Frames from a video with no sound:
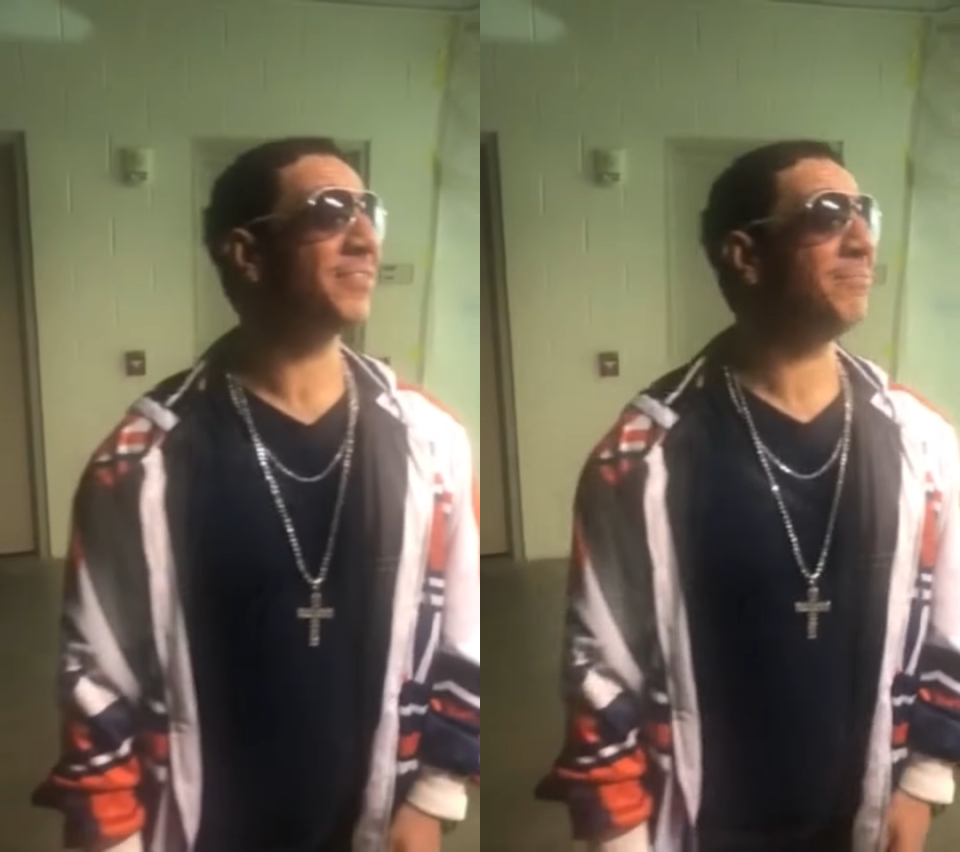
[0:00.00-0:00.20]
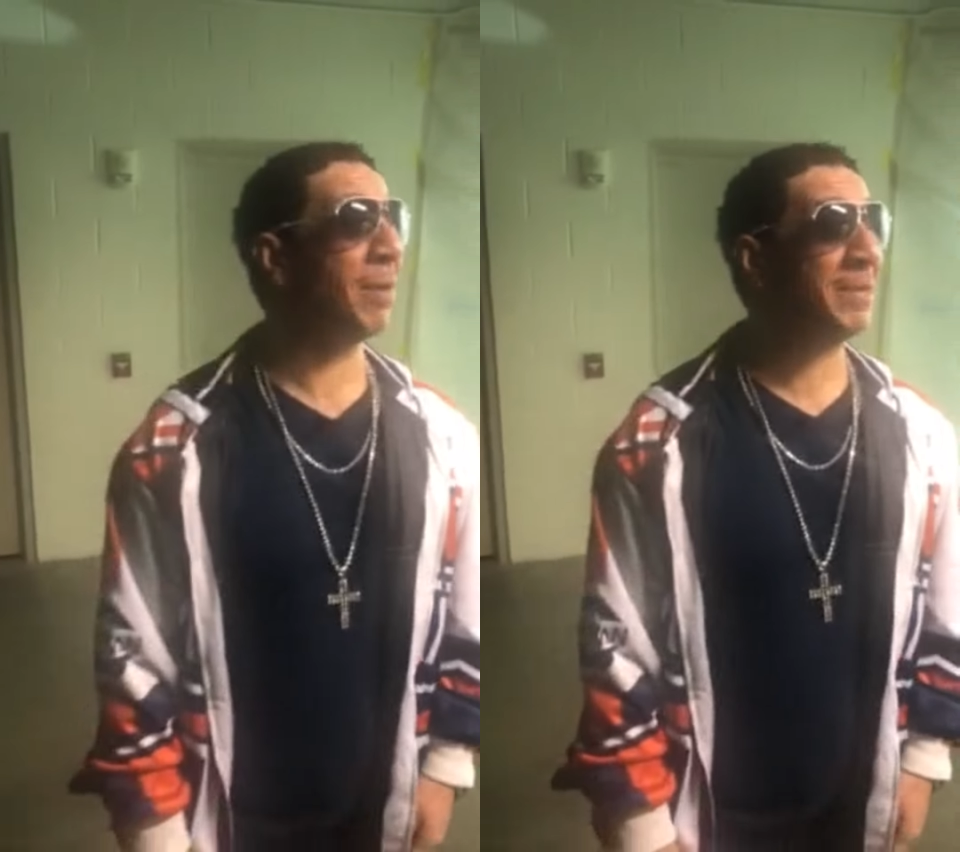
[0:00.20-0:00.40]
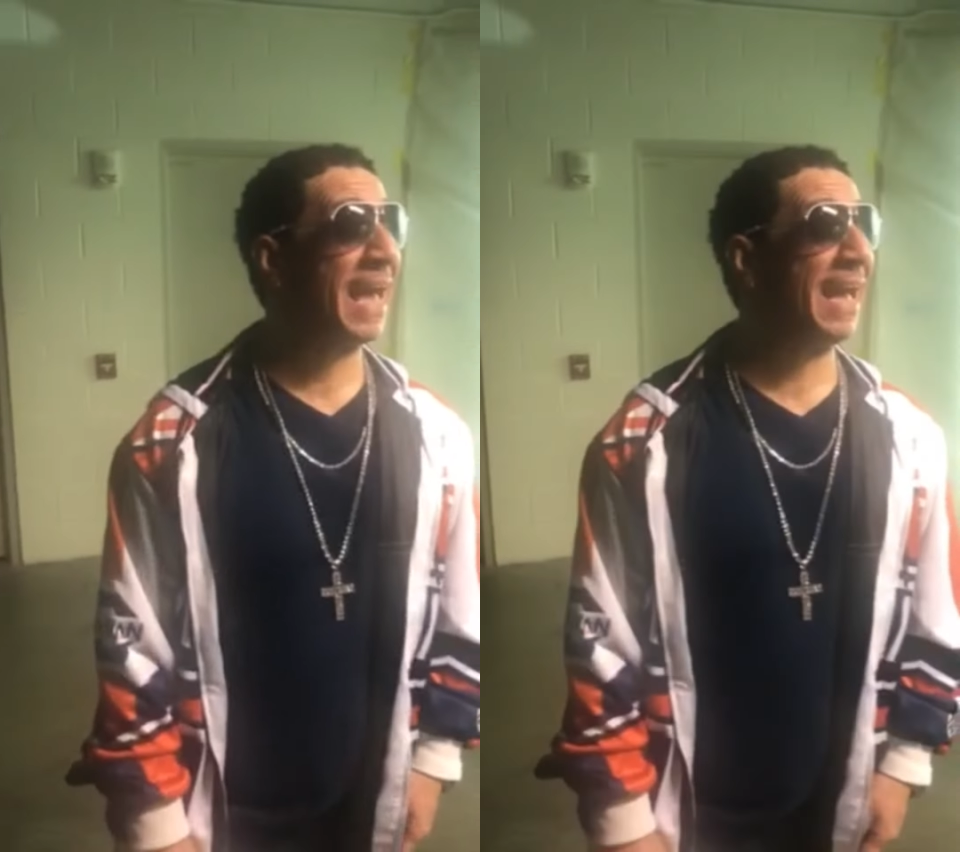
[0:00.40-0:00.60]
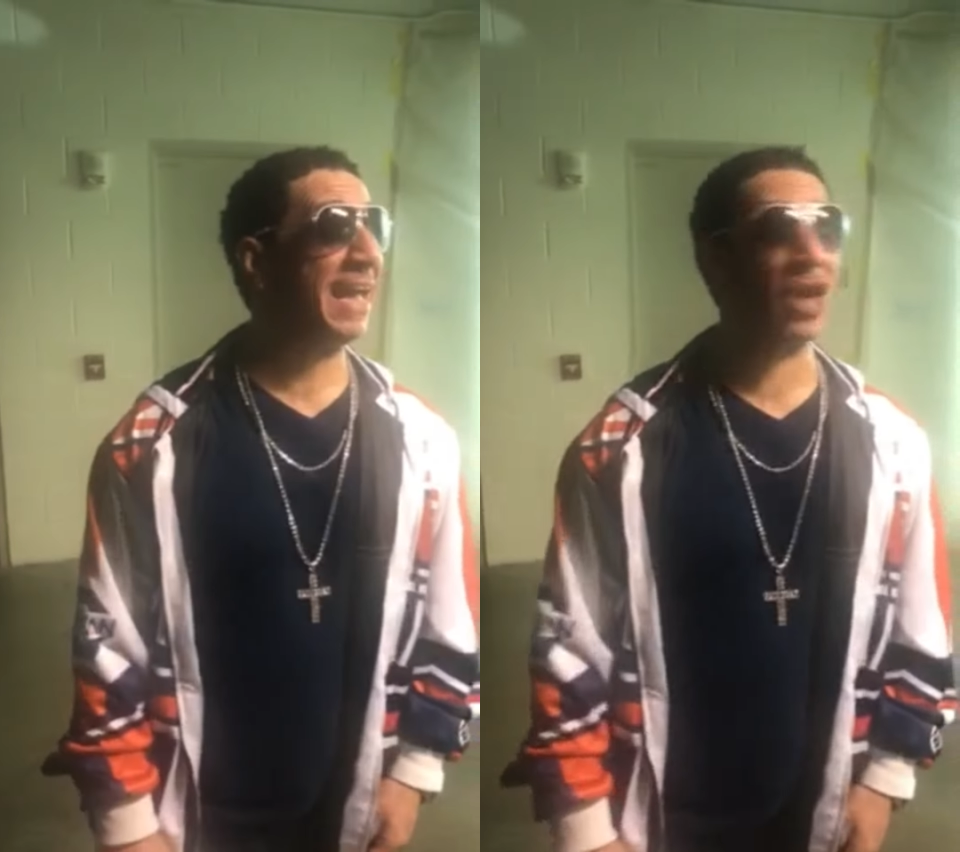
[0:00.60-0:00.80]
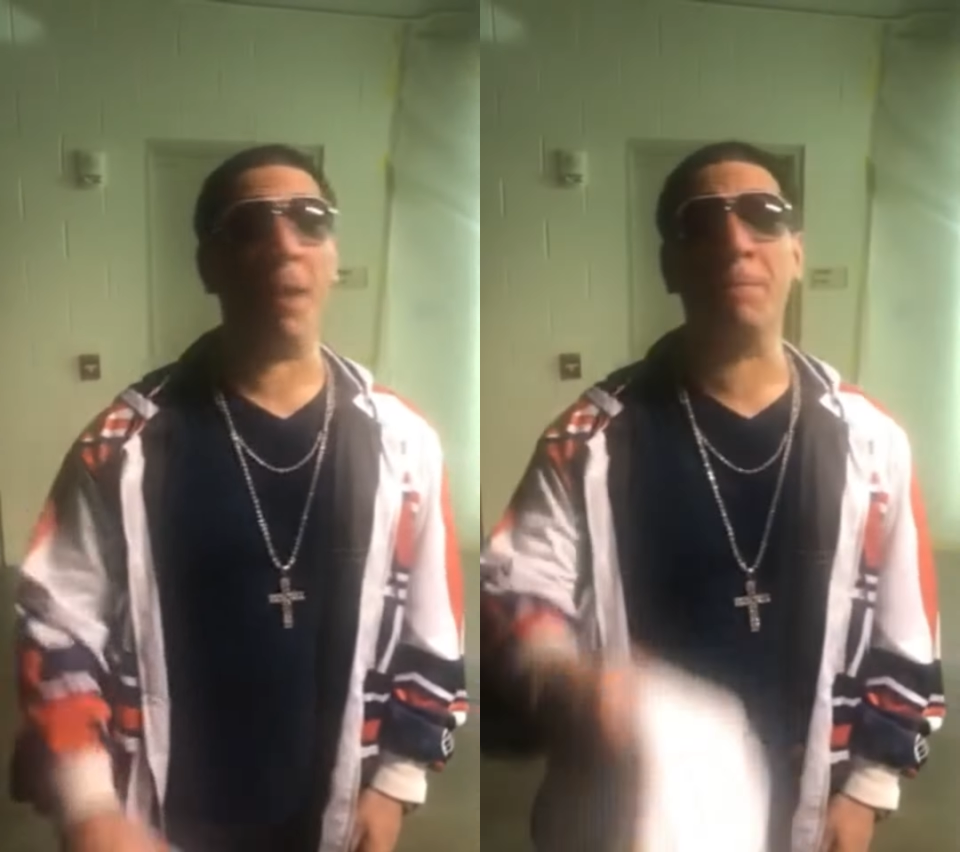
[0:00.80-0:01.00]
Remember that?
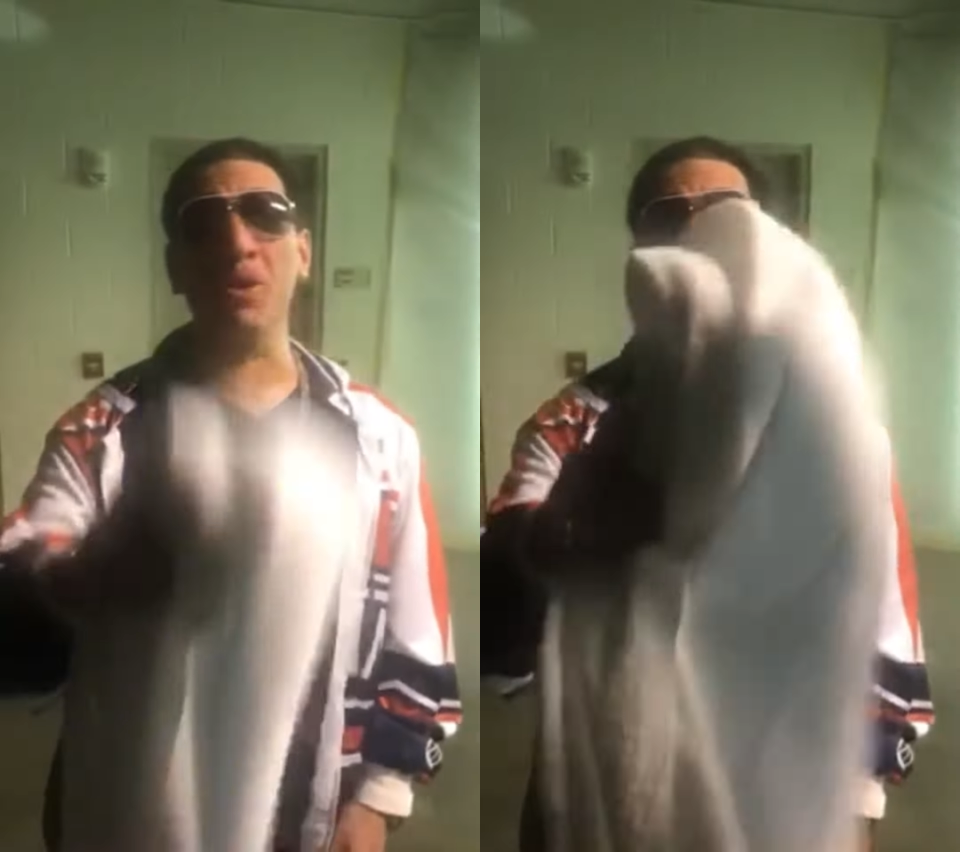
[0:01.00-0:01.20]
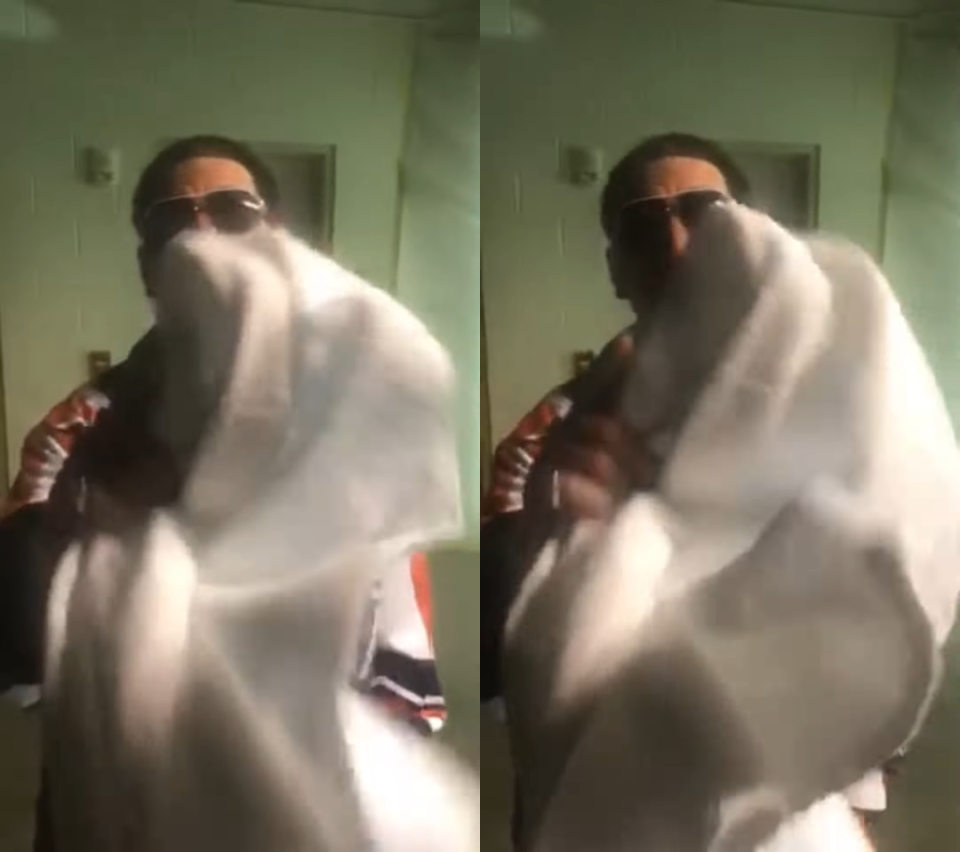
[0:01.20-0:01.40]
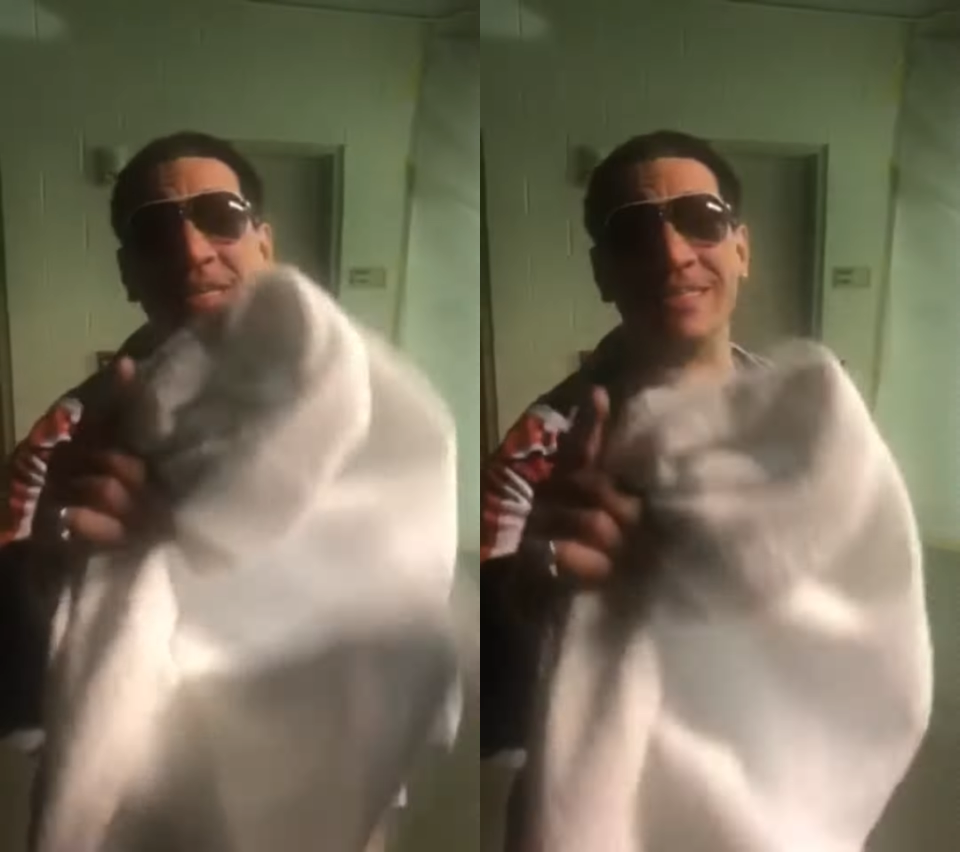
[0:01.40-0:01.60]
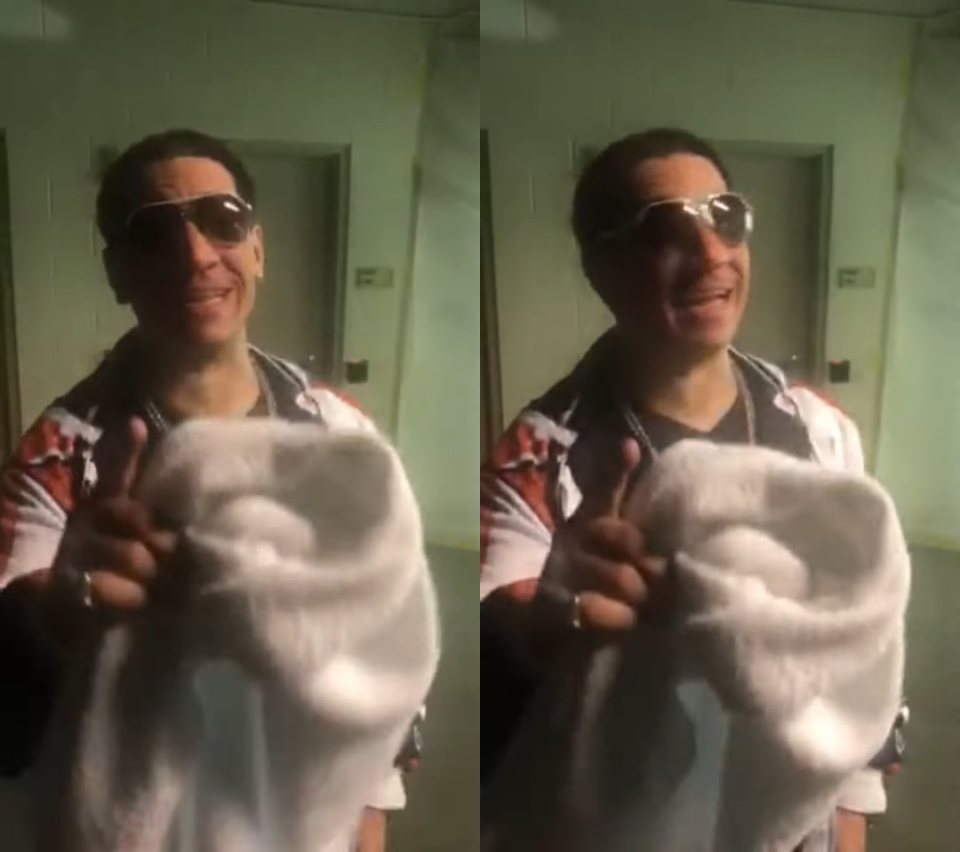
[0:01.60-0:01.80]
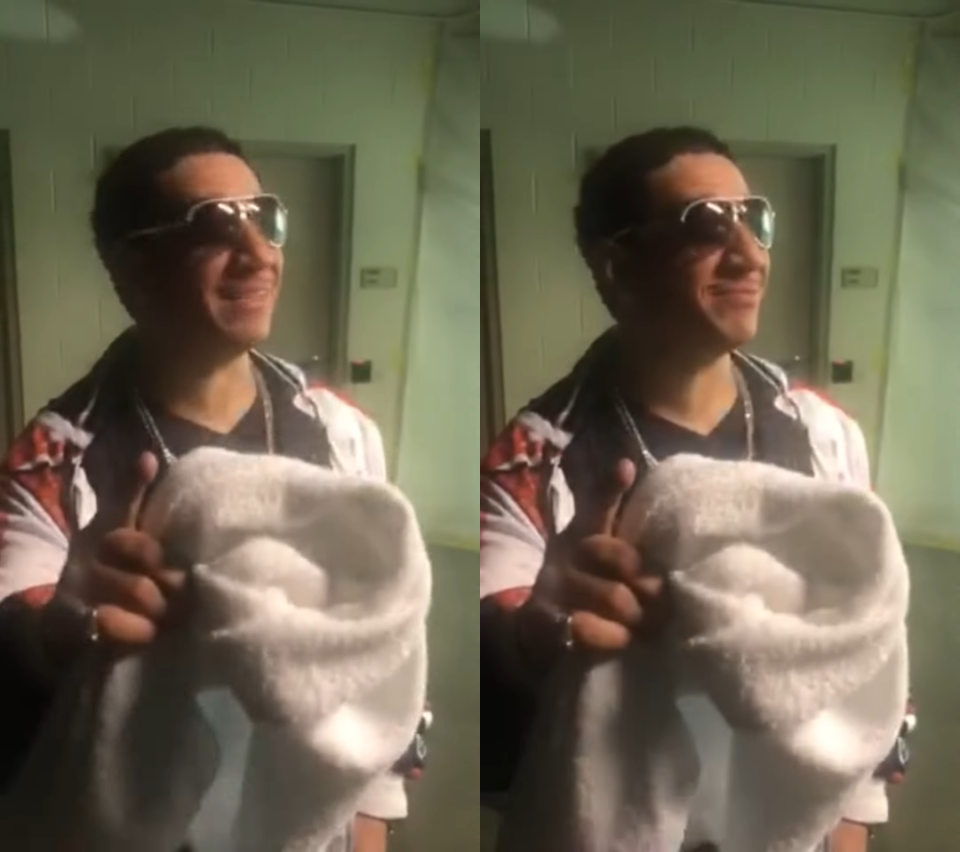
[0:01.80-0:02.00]
Y'all blew up since
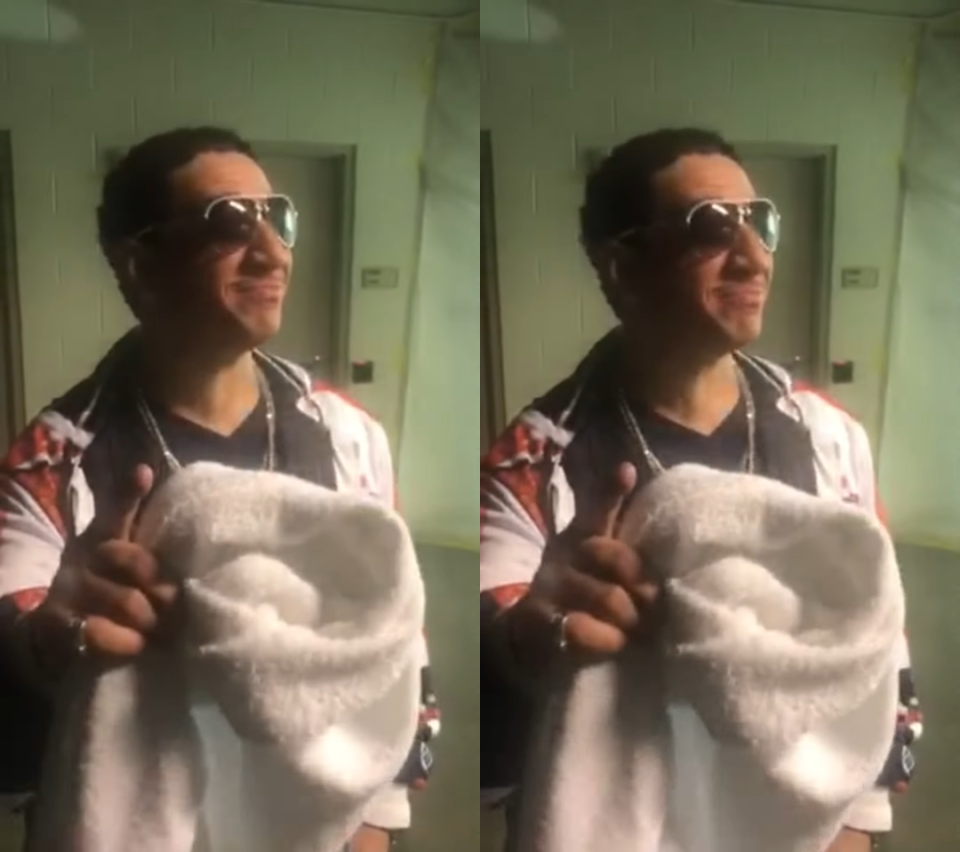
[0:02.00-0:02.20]
then?